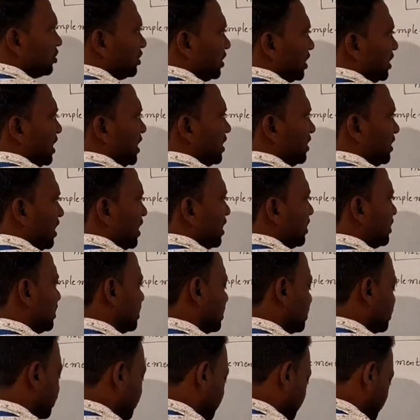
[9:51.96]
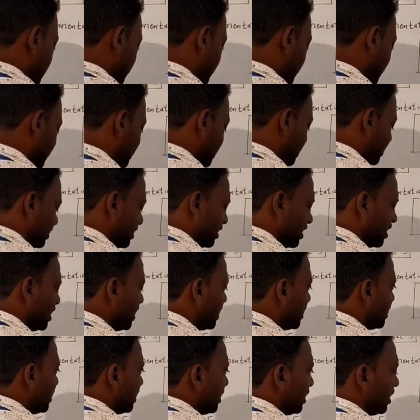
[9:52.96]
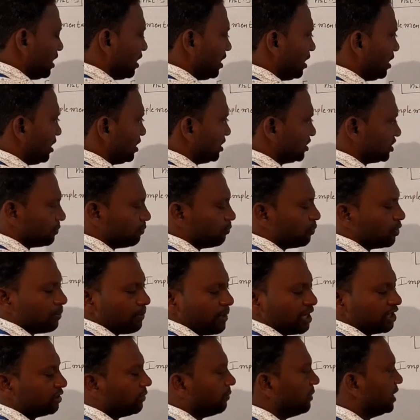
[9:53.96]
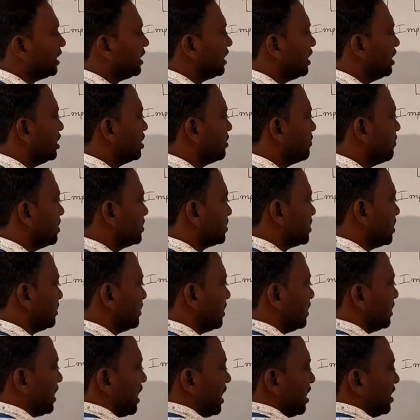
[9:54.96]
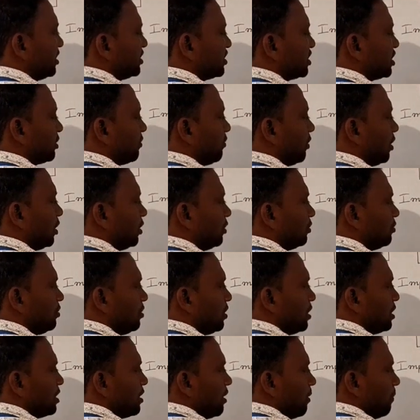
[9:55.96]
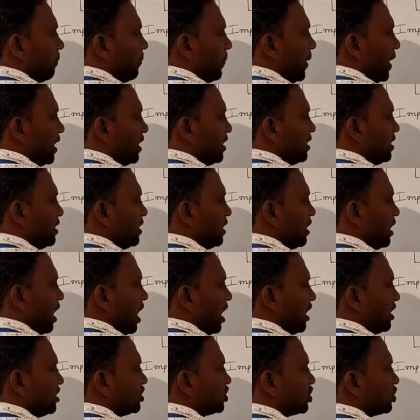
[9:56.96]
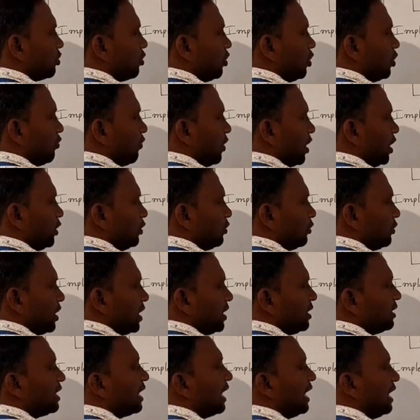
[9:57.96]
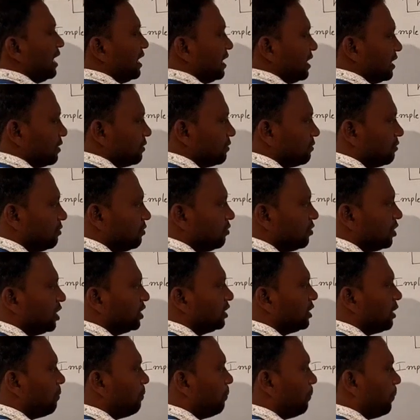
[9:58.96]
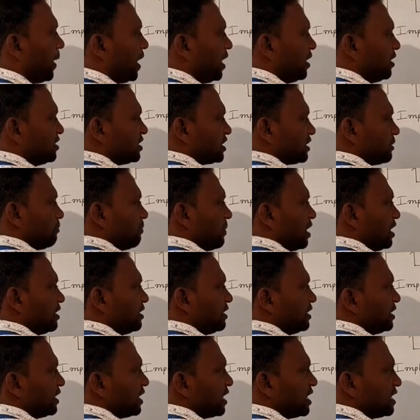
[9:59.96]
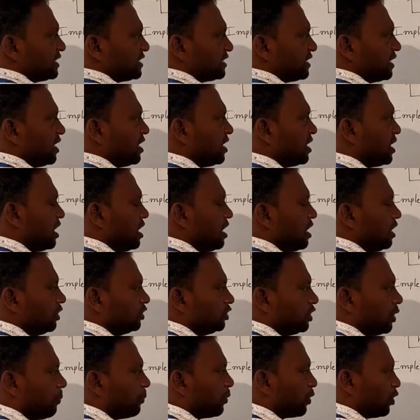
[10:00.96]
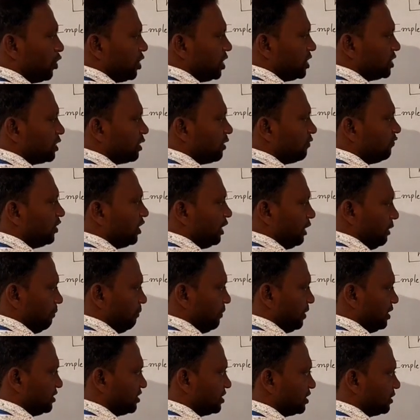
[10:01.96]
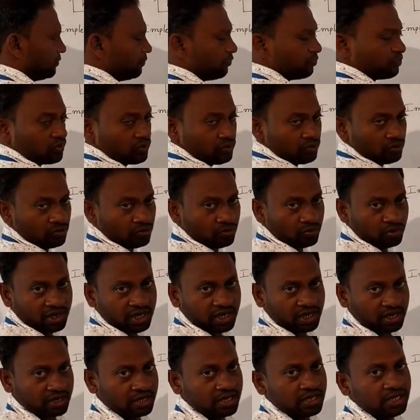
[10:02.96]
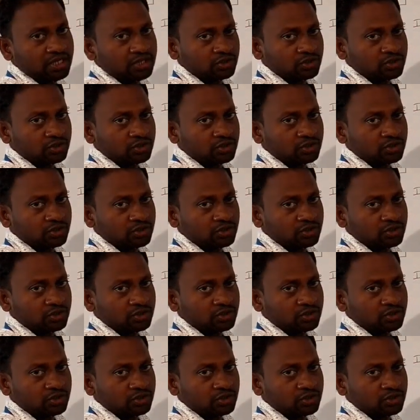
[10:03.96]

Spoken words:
so mathematically we can write this. L is capital, this L is what? Interpolating factor. overall interpolating factor, this L. This L is, so